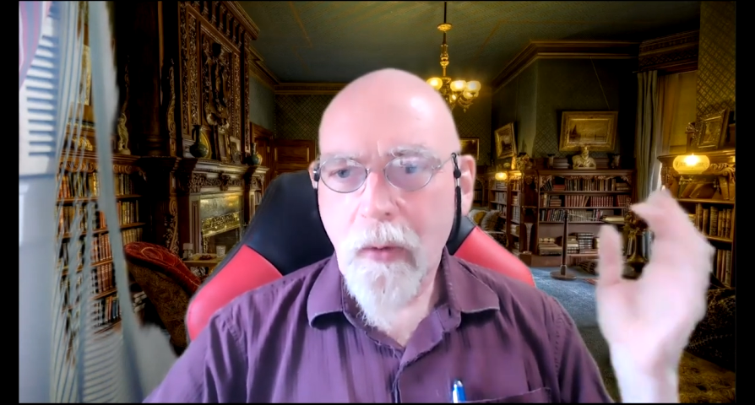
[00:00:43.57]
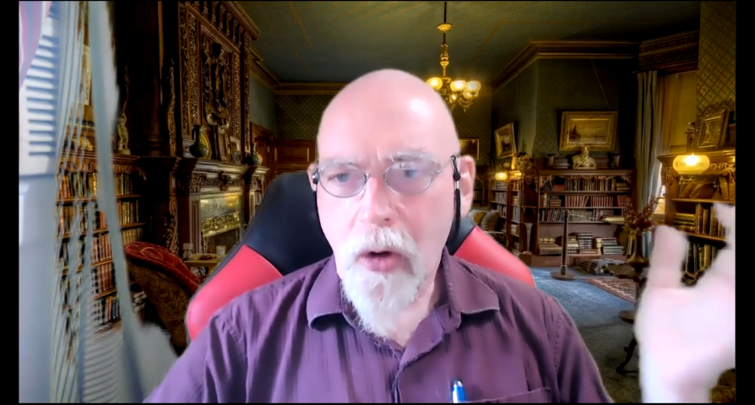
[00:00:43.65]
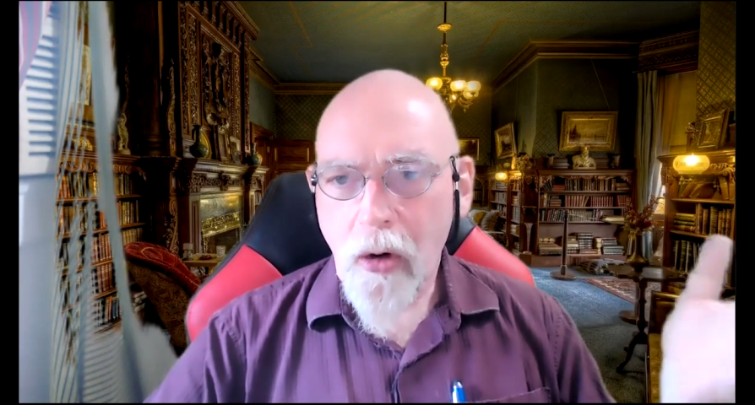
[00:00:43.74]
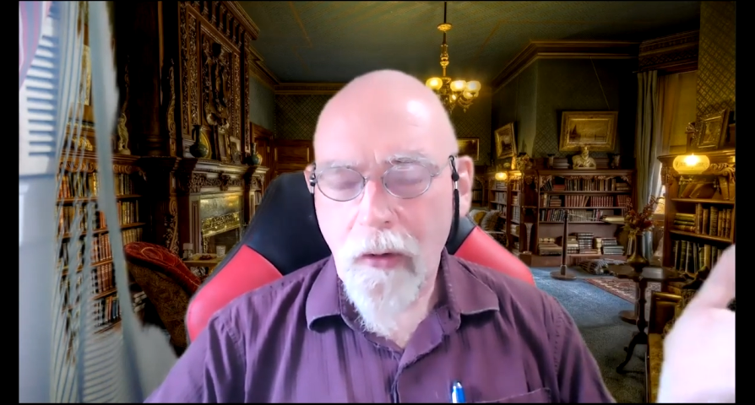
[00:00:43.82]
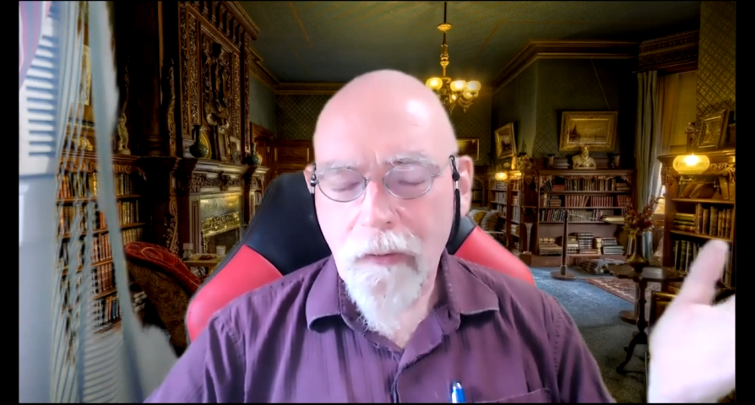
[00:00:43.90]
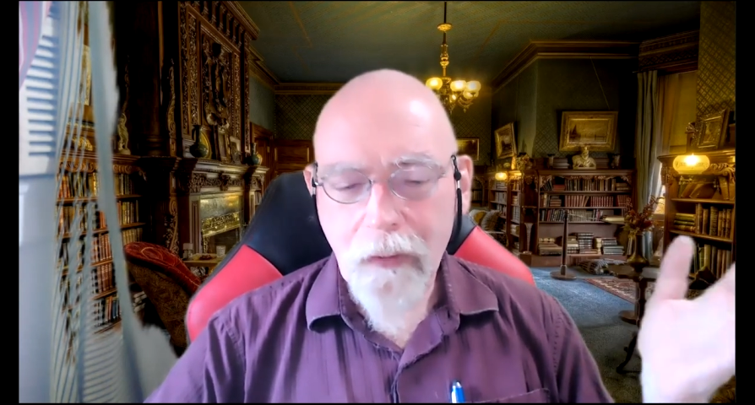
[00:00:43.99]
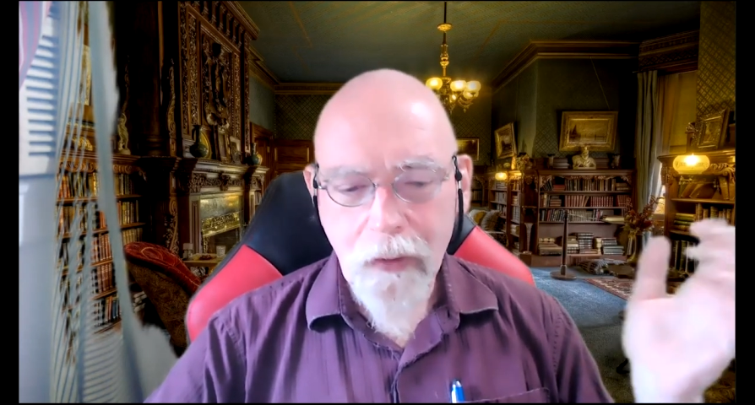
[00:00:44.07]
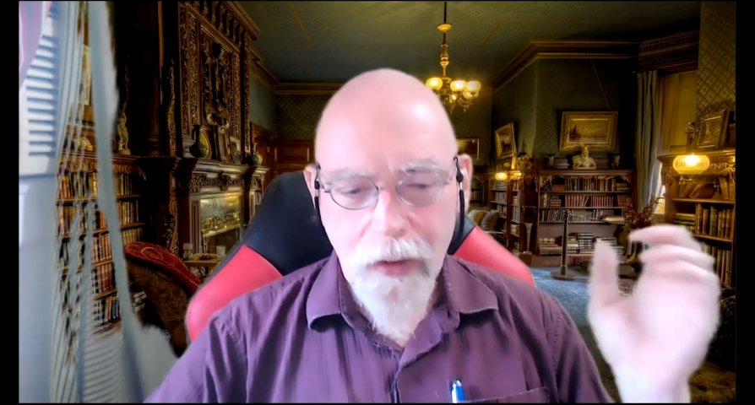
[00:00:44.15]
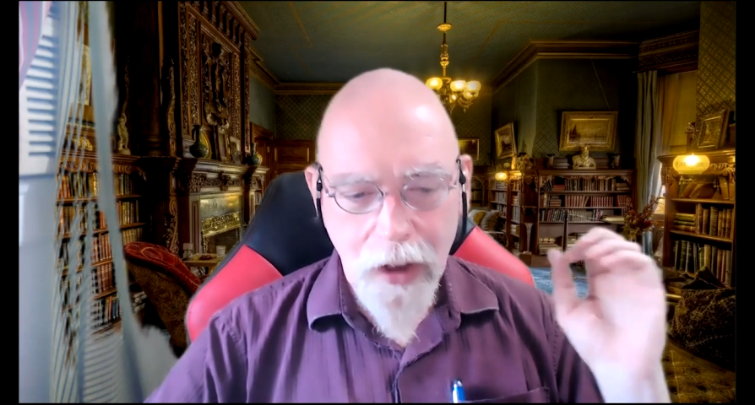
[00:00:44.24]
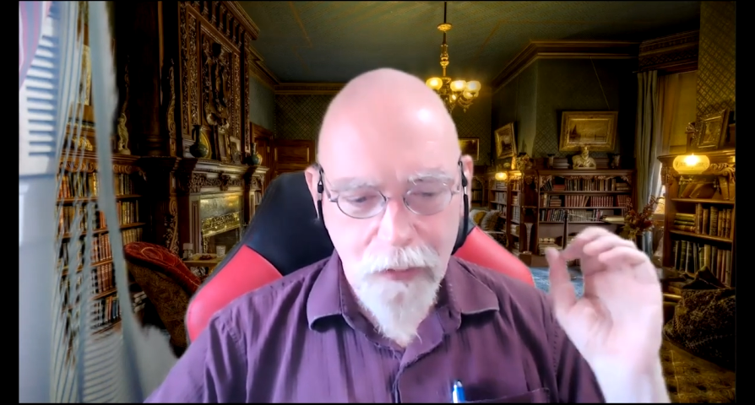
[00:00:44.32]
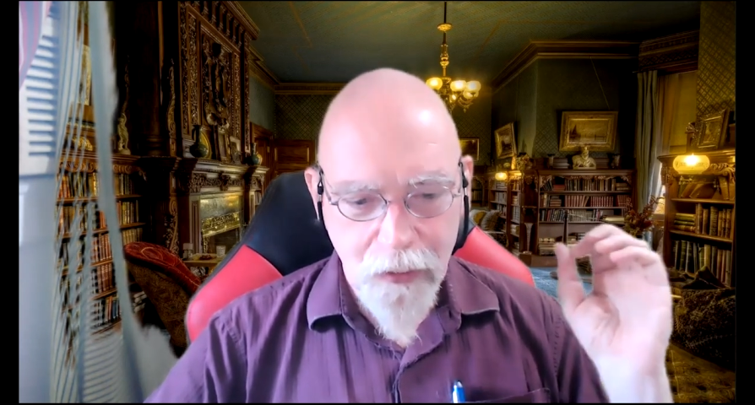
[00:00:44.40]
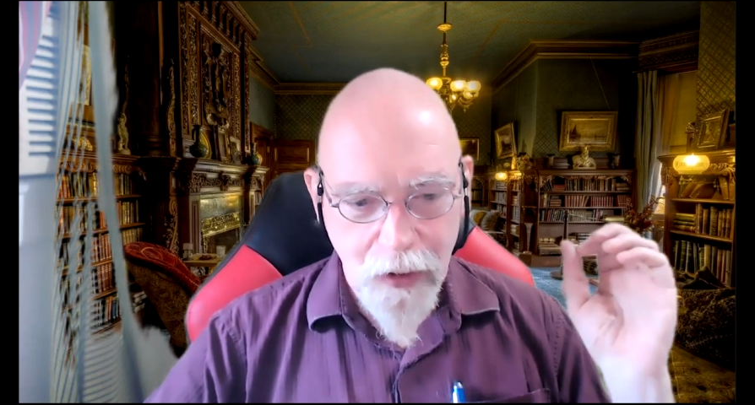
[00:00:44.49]
call for
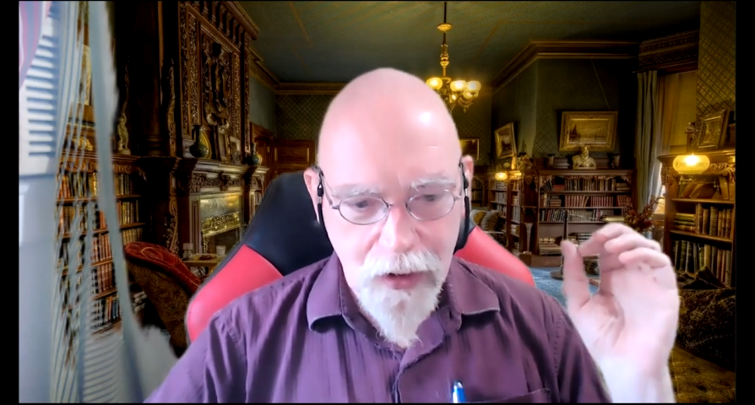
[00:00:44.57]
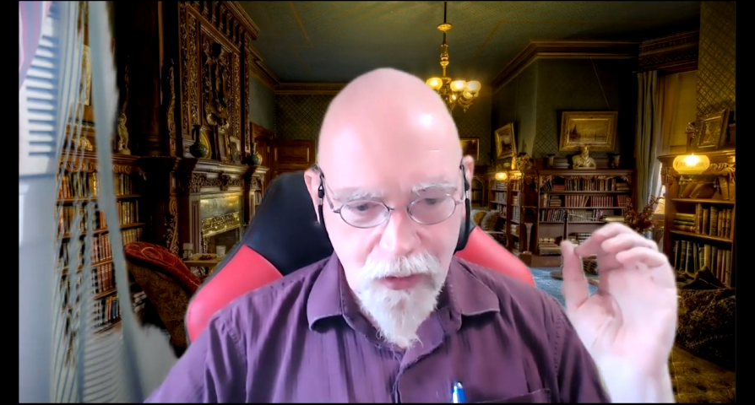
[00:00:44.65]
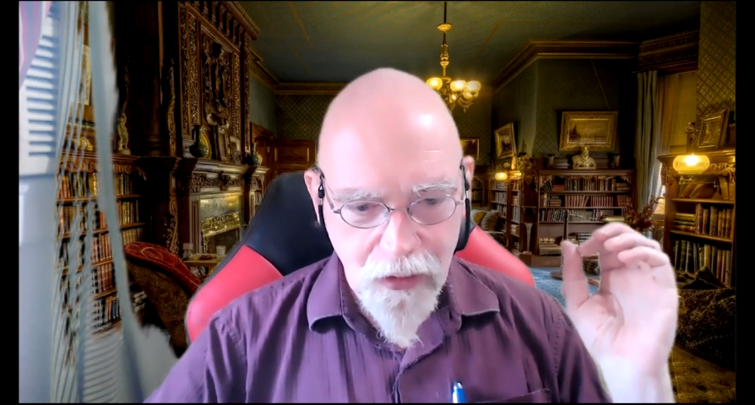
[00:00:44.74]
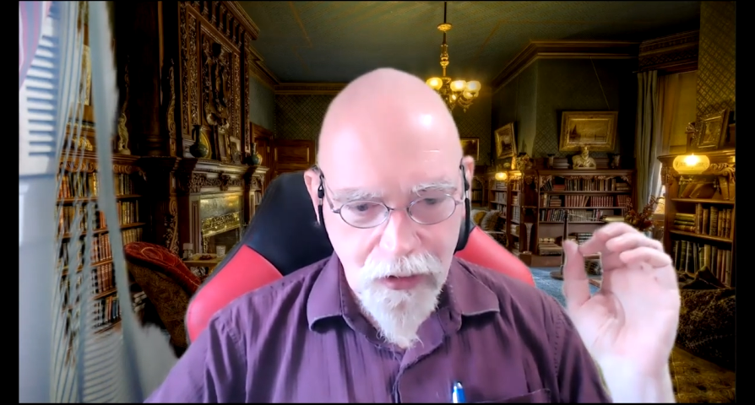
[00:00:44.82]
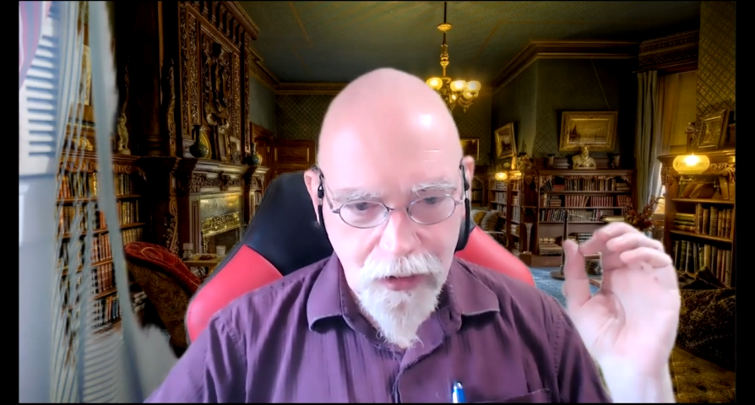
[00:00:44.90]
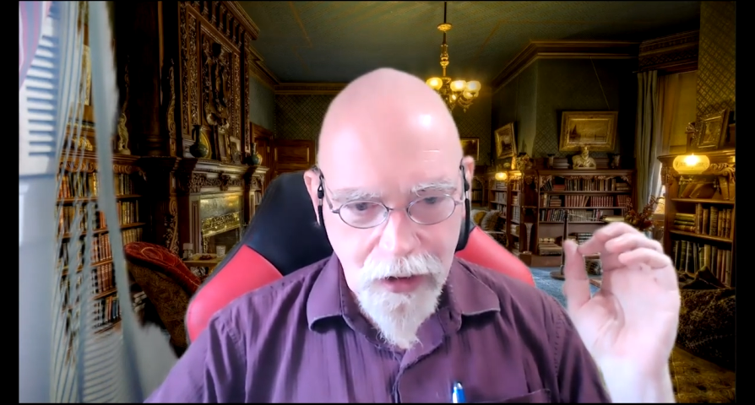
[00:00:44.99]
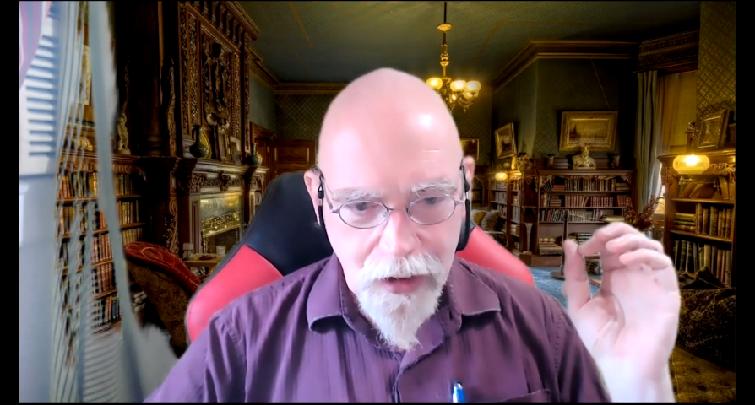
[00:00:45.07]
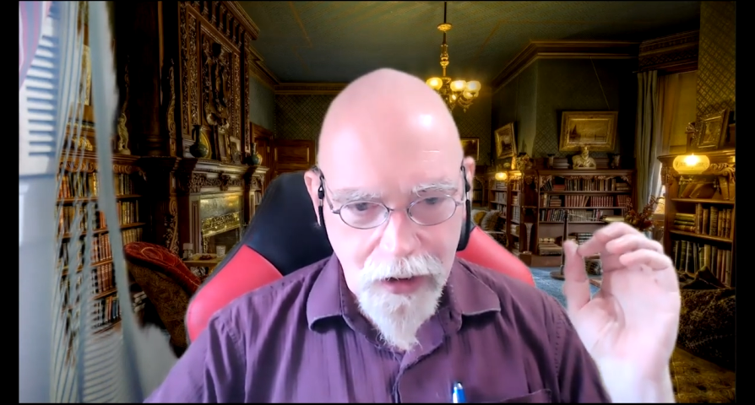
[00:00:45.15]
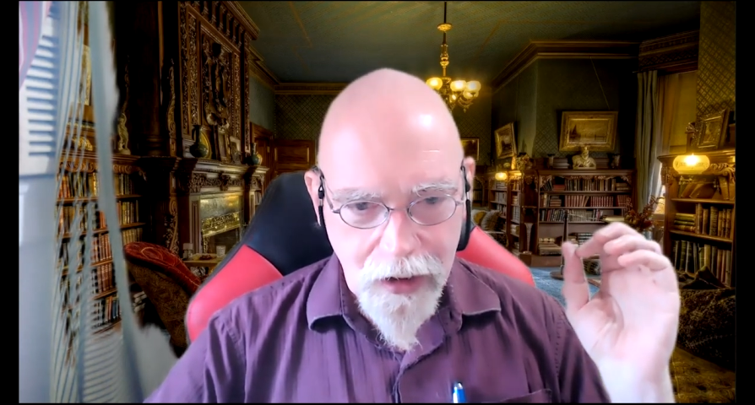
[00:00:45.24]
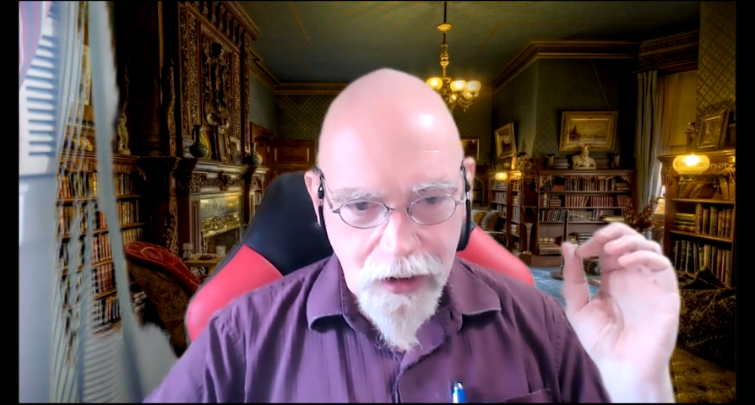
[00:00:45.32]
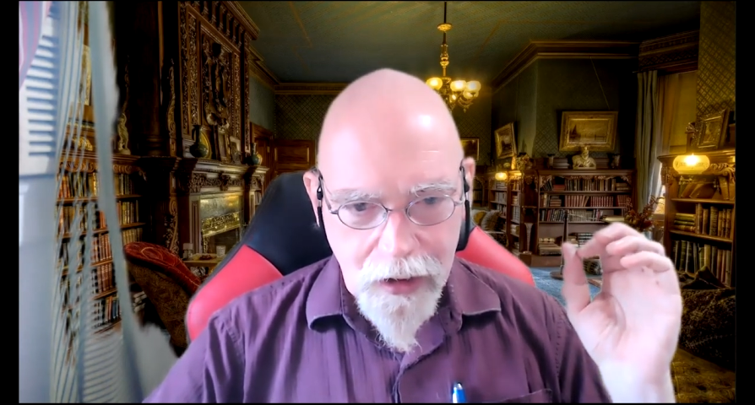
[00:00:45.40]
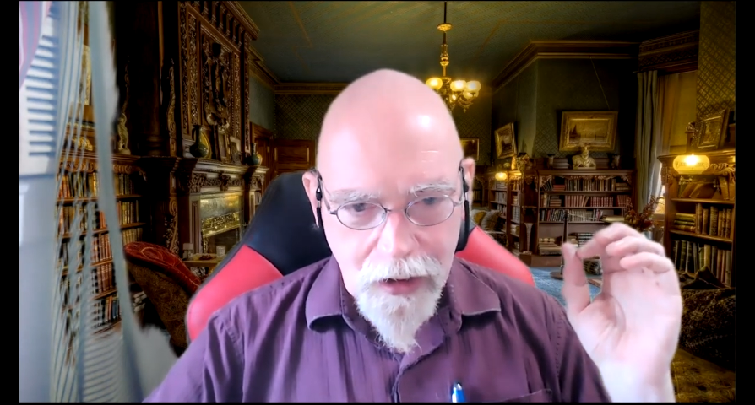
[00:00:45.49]
elaboration.
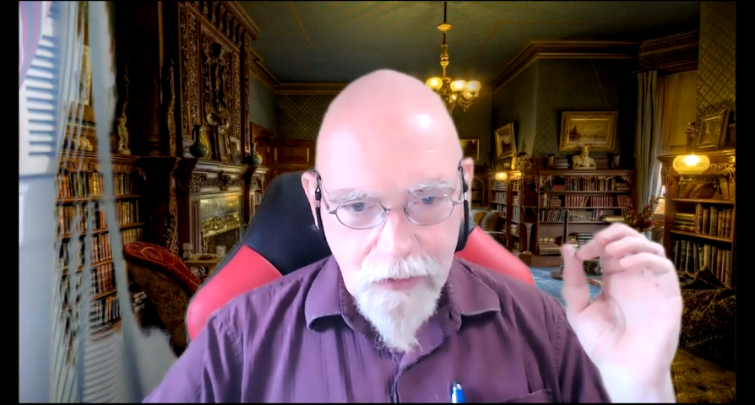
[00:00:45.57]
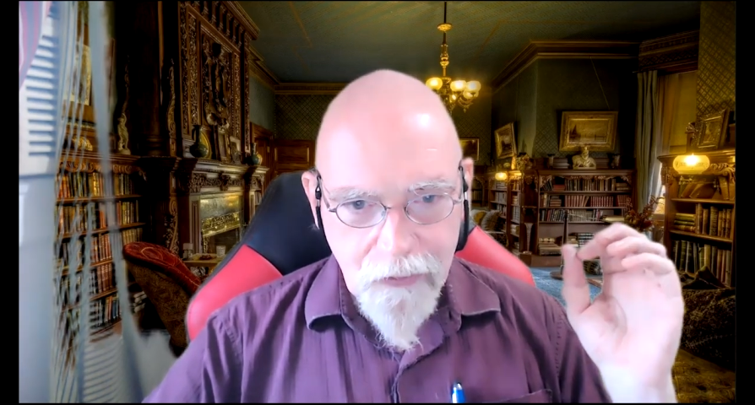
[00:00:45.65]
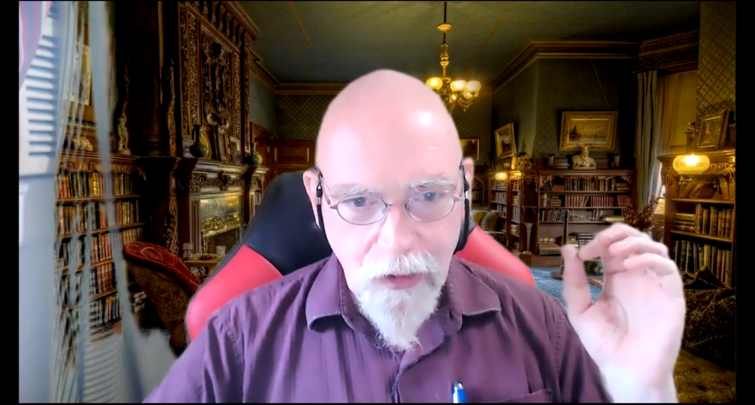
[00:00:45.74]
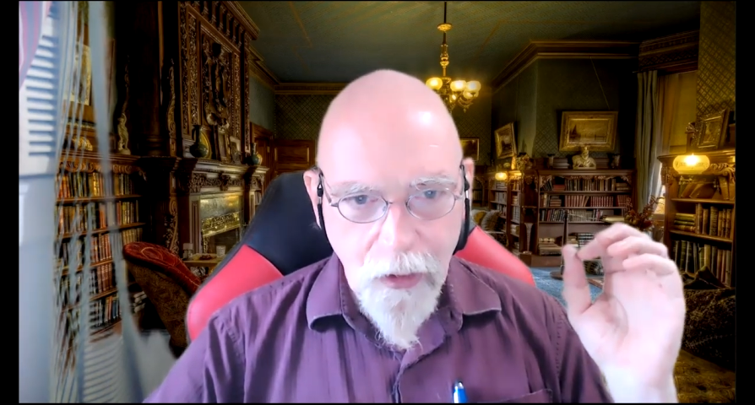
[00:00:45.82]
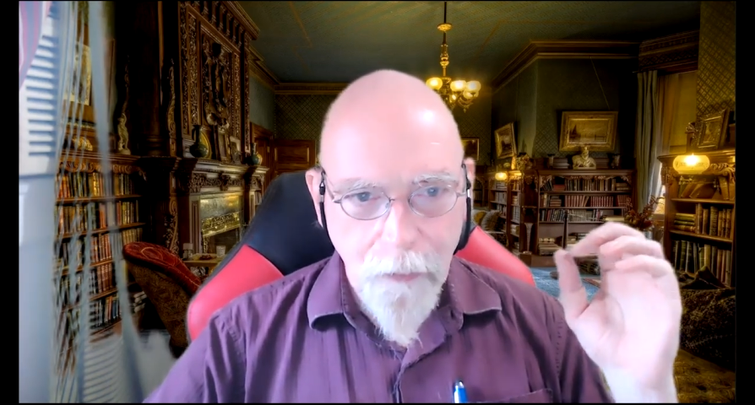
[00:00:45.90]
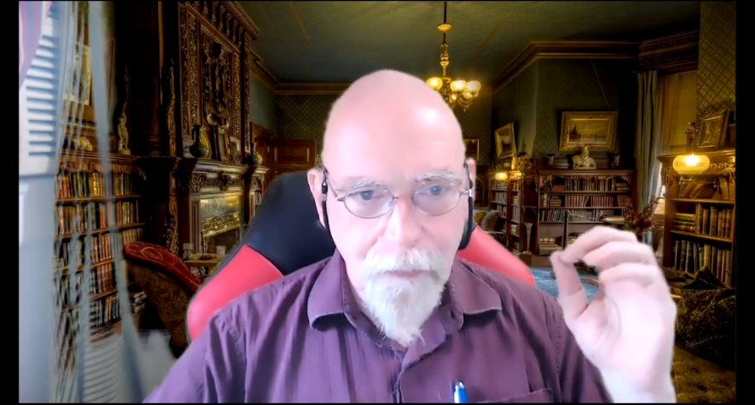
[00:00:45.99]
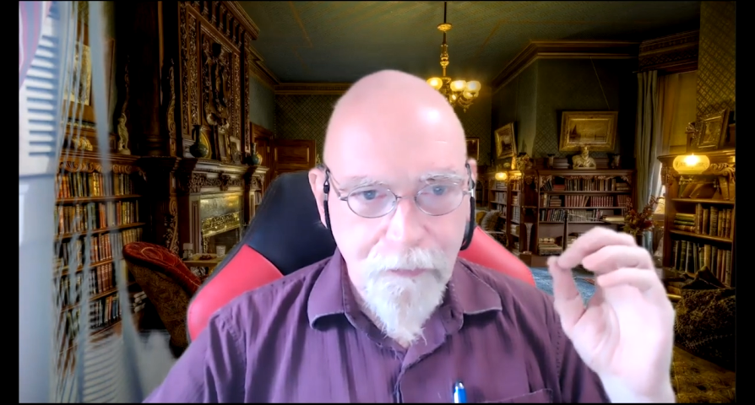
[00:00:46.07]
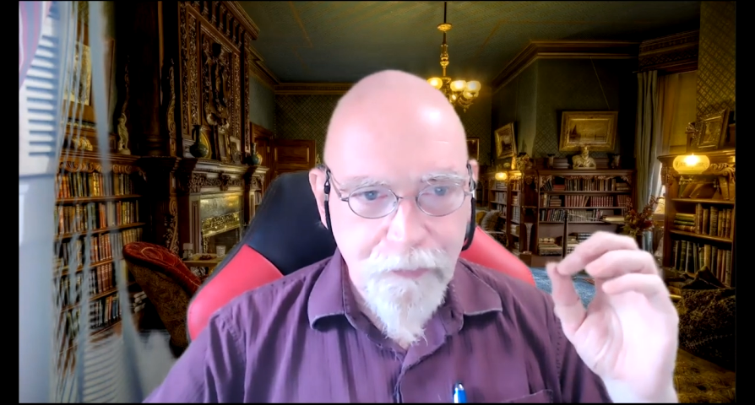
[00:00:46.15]
So